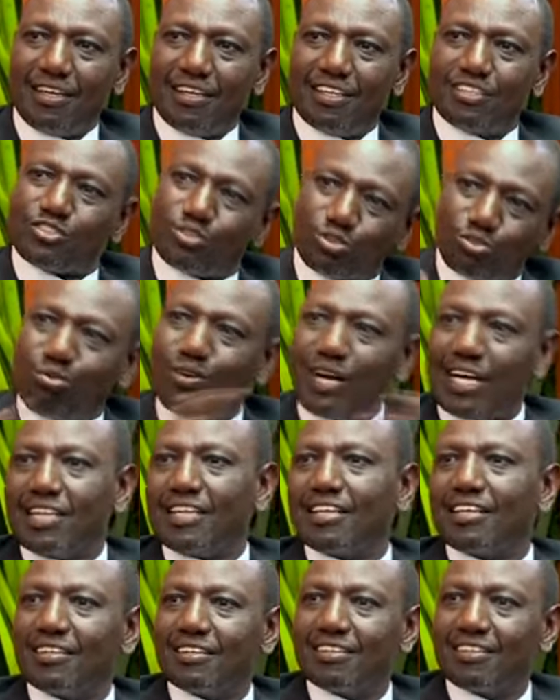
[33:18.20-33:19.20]

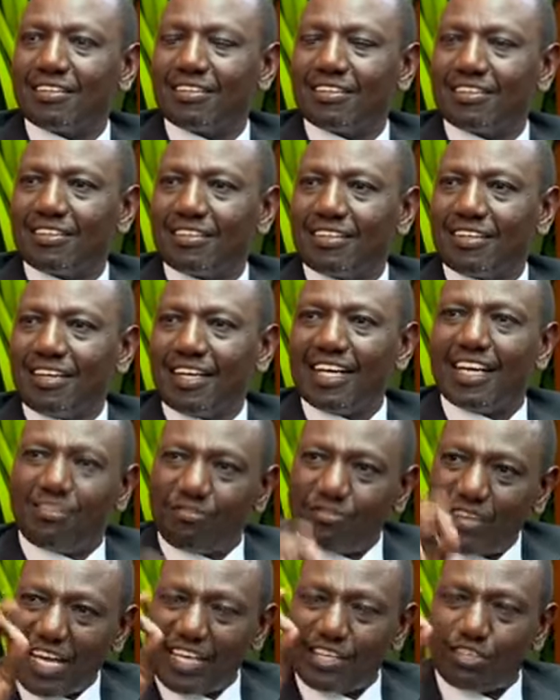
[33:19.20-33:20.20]
surely
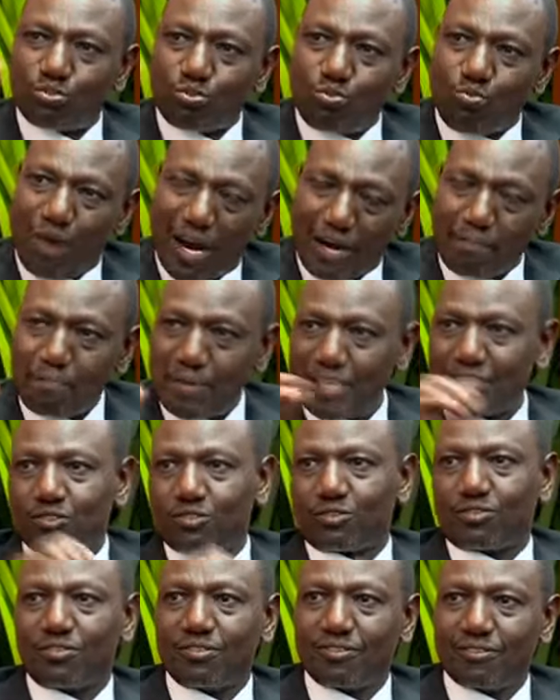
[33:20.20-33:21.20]
if there is one
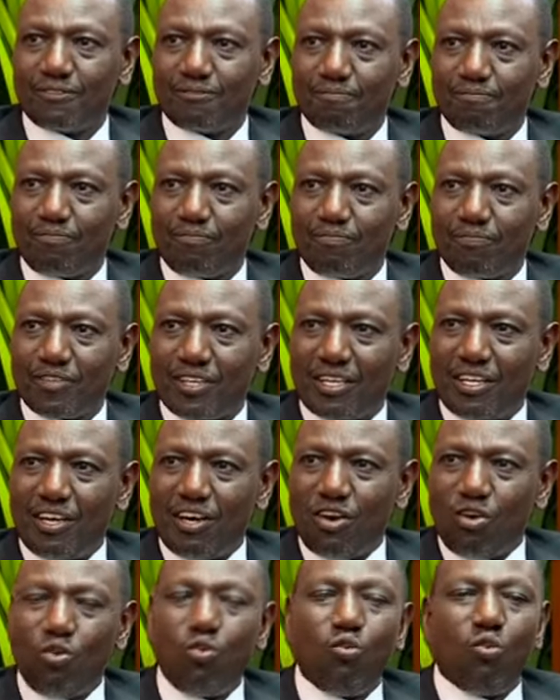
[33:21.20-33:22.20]
person
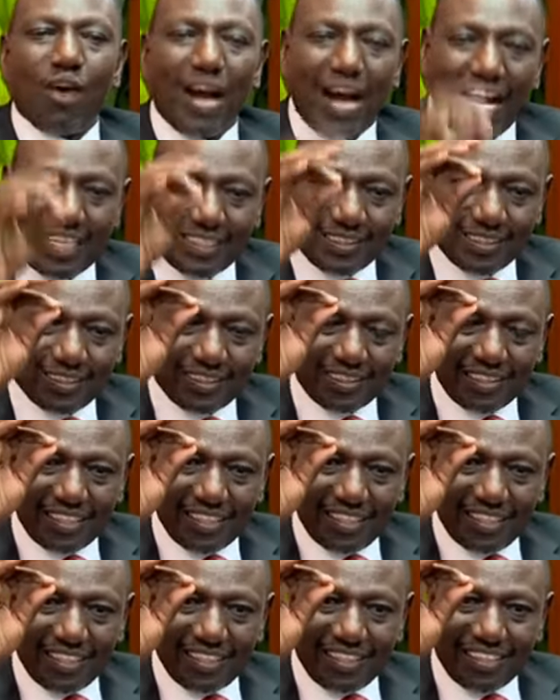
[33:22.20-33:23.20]
who has
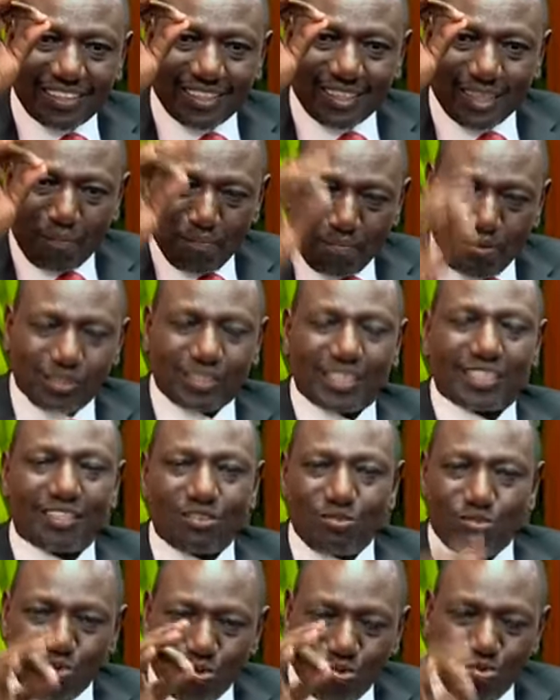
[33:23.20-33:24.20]

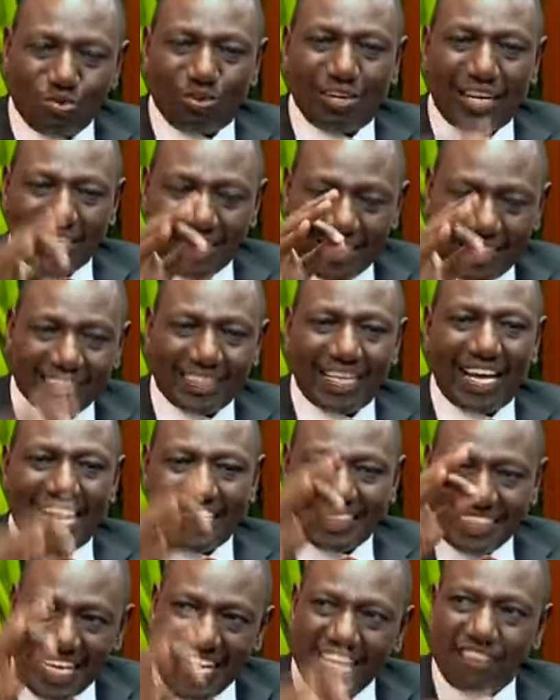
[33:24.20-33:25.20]
supported Uhuru Kenyatta
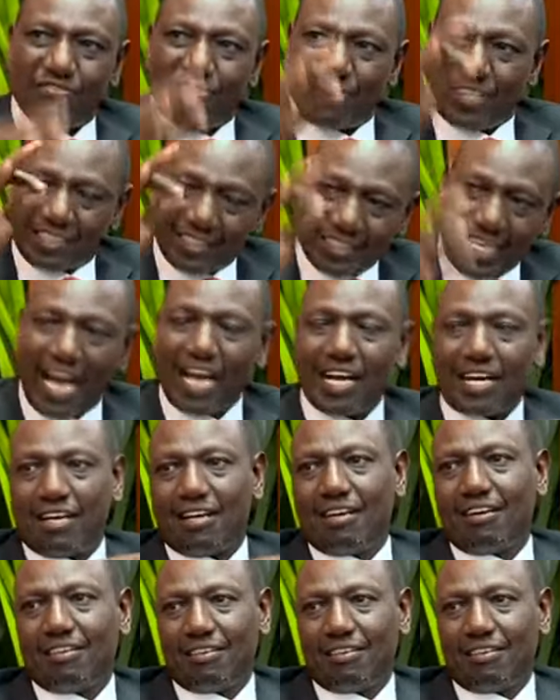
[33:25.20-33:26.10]
at every turn,